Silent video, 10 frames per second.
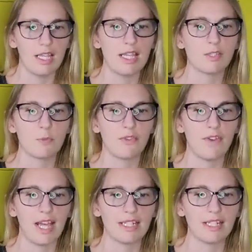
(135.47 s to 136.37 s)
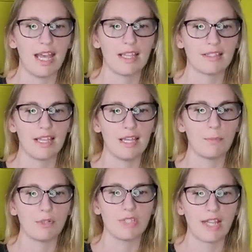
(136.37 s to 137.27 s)
is provided as a
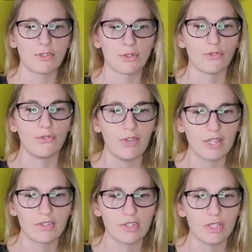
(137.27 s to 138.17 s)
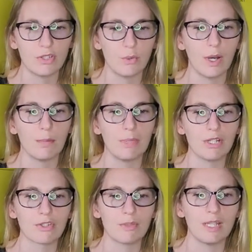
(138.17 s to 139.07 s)
potential fix to what
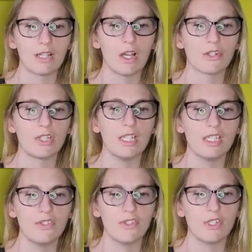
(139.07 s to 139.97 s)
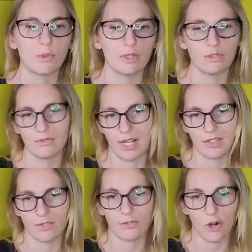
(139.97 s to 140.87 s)
appears to be a large individual
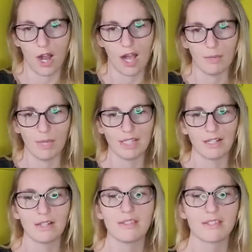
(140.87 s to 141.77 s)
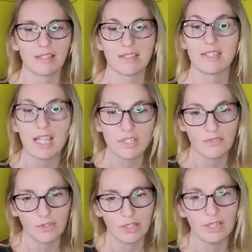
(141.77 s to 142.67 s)
rates of crime and
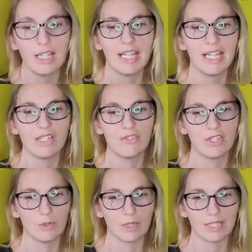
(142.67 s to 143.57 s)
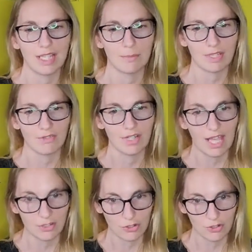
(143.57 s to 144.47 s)
unsuccessful individual attempts at
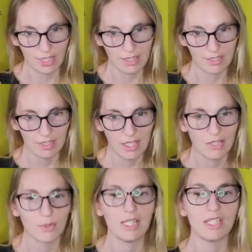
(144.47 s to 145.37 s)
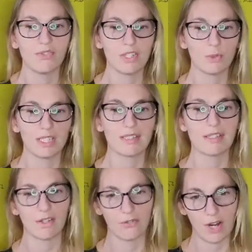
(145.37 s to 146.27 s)
re-entry. So an
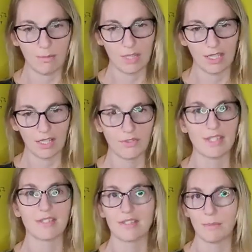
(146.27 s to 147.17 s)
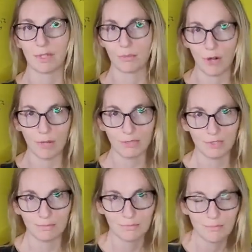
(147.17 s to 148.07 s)
individualistic framing of a systemic problem.